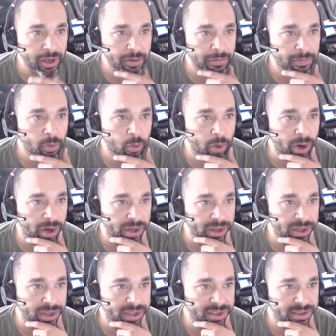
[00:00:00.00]
for
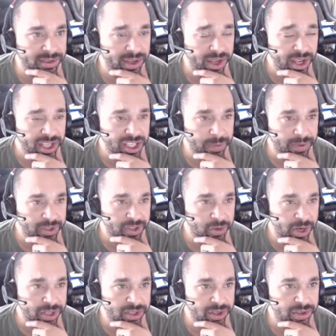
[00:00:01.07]
this
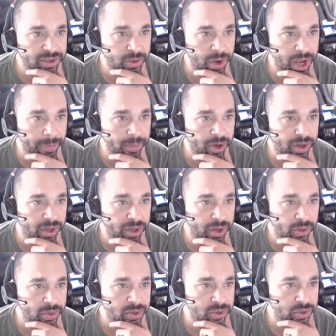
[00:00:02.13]
demonstration, so I'm going to
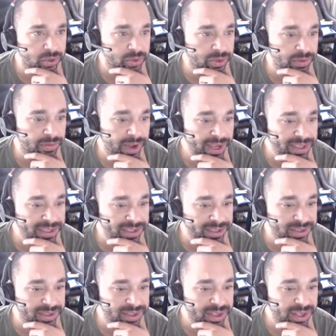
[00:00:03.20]
go to
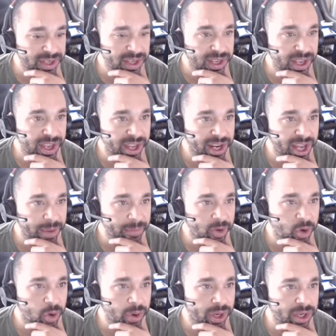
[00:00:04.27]
Devices, and I'm
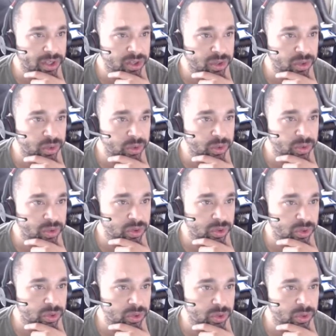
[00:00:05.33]
going to
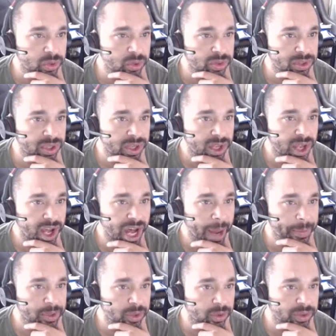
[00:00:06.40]
choose
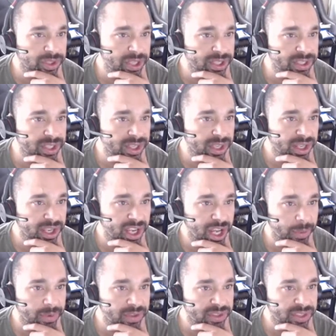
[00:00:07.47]
Optical Disk. I'm
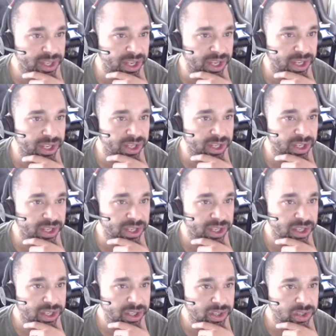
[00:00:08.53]
going to say
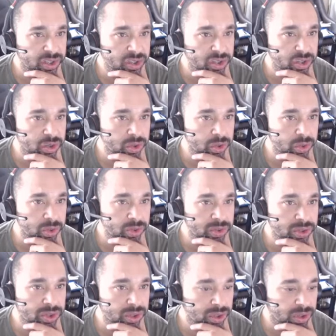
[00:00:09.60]
Choose